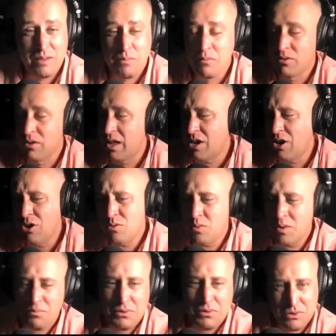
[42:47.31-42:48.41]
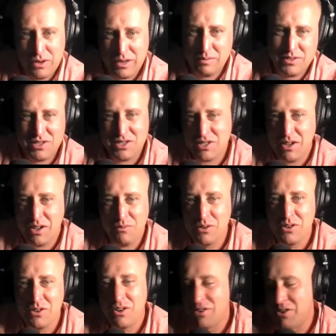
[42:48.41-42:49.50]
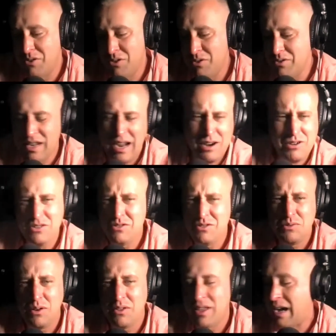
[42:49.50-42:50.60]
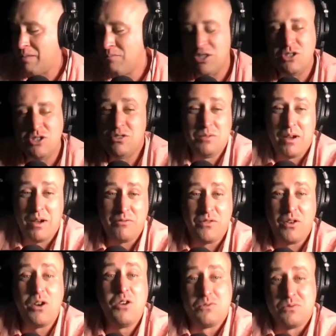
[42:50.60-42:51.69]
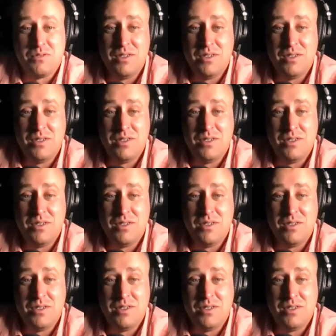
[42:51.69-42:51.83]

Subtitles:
People are like, oh, what programs and software are you using? How do you do all that? I'm just using my phone.